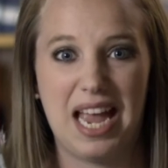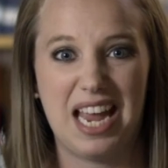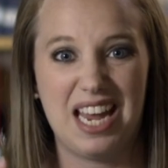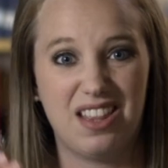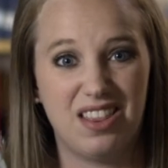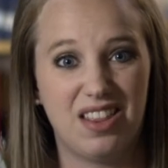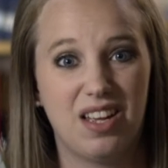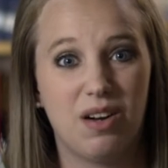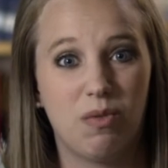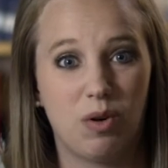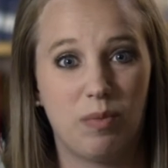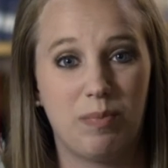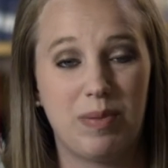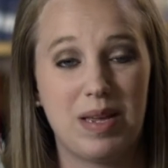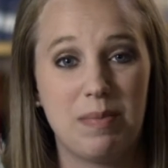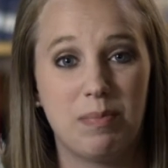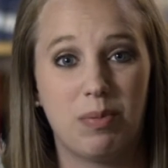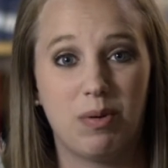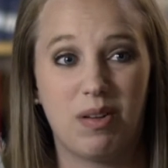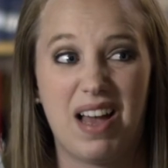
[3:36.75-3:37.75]
and there were
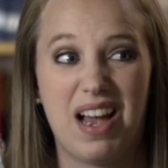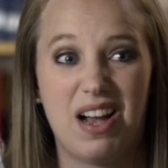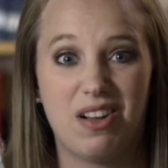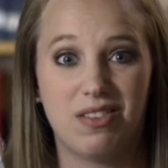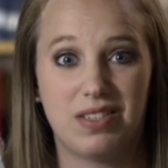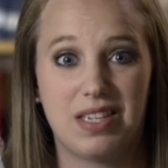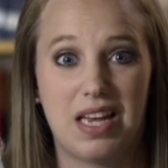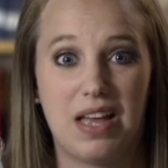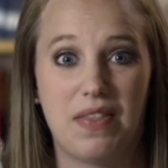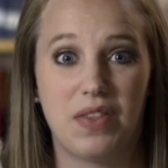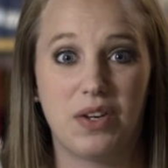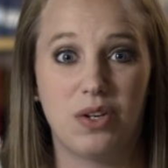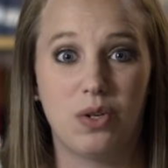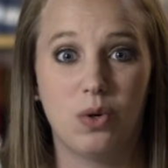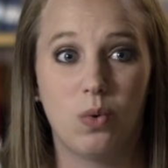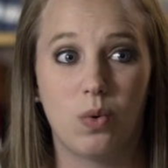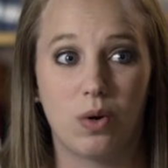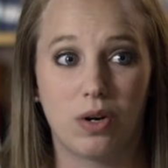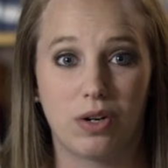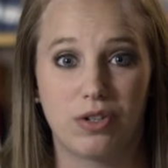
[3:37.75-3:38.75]
people outside the
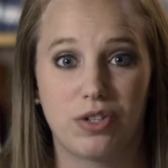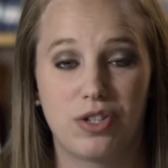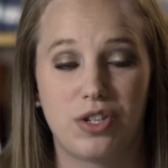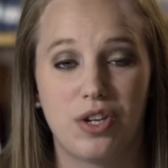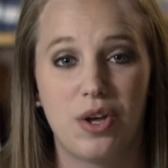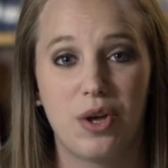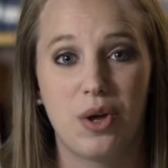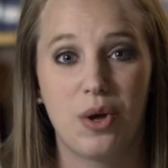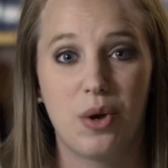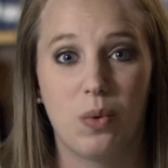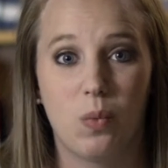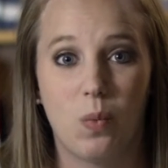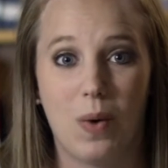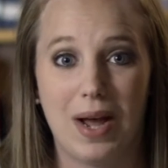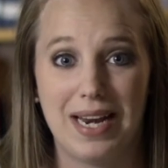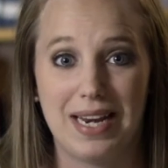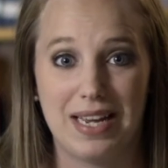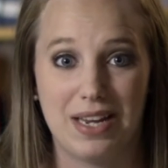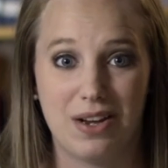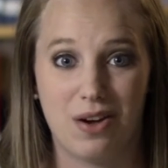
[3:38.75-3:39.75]
doors
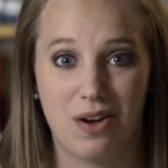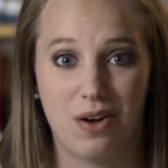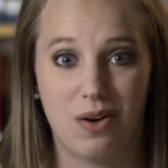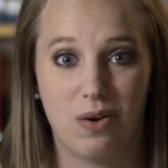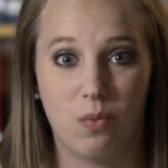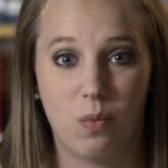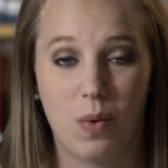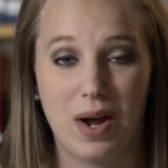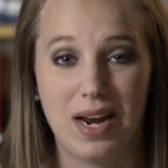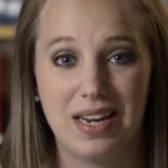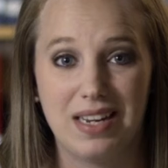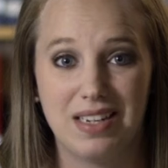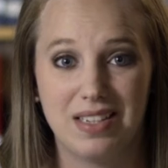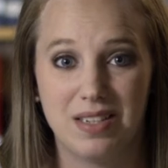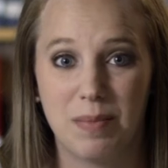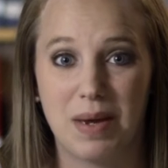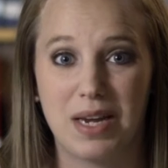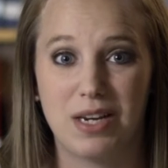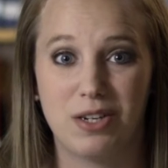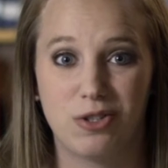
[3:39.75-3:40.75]
waiting
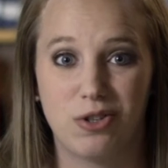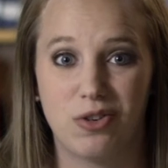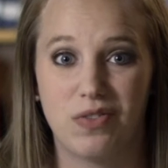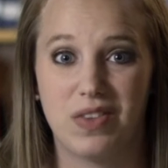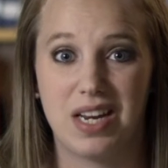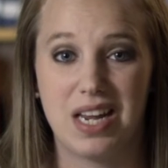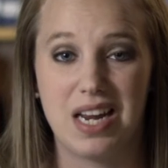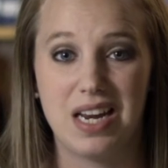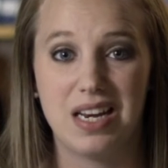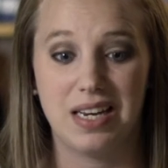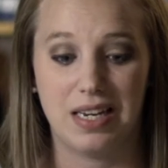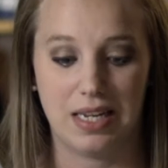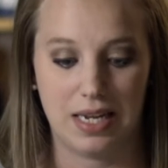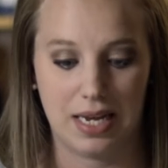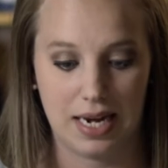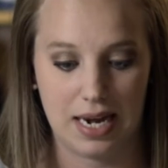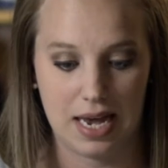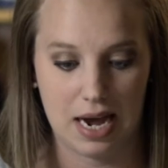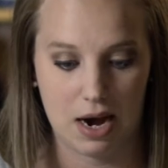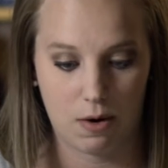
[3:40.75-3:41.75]
to make sure that he didn't
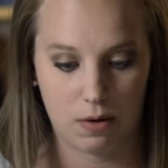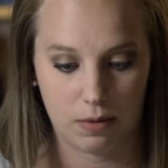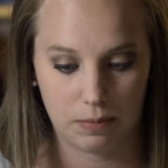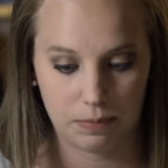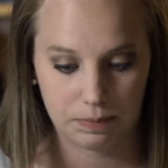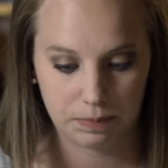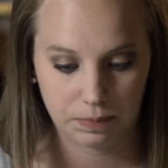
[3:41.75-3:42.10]
get out.